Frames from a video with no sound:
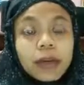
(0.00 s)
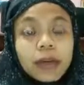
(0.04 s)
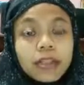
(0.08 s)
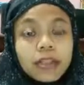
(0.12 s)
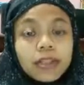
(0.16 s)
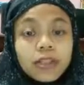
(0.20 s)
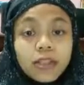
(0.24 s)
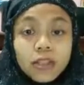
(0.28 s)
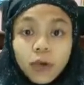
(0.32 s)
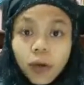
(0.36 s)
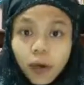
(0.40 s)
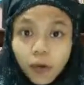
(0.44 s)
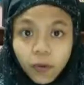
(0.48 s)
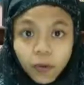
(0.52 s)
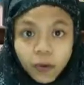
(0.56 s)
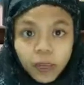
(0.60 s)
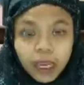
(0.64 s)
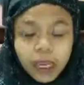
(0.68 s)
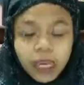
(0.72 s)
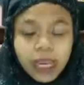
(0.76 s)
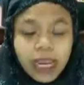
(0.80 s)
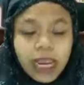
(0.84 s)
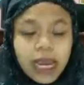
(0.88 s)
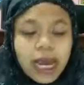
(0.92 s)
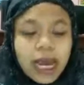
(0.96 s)

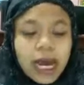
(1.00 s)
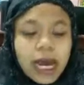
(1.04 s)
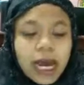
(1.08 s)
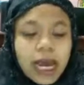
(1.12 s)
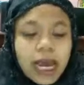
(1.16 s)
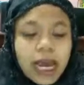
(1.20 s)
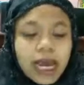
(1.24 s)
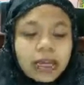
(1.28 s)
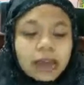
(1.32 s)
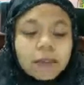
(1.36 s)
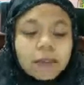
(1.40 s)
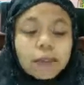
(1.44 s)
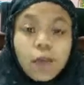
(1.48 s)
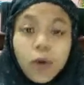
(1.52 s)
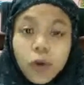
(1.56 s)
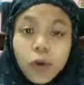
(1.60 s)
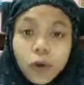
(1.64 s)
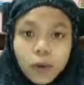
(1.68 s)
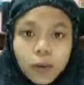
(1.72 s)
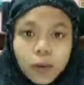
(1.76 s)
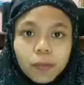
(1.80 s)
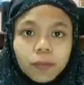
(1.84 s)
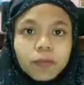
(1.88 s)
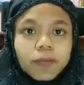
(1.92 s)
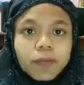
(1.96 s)
story and
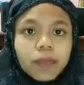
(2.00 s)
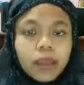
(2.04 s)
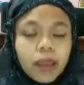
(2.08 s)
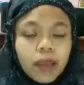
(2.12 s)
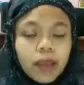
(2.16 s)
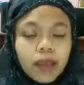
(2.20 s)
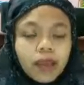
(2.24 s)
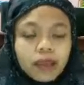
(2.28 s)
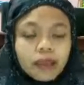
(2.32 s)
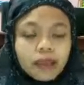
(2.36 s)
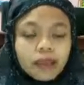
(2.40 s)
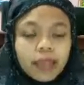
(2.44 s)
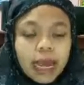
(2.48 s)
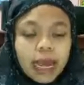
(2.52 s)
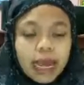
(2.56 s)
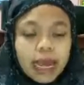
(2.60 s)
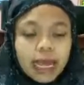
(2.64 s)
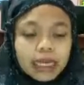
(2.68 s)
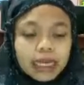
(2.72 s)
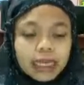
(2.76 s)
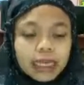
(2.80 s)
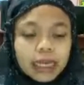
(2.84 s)
poem that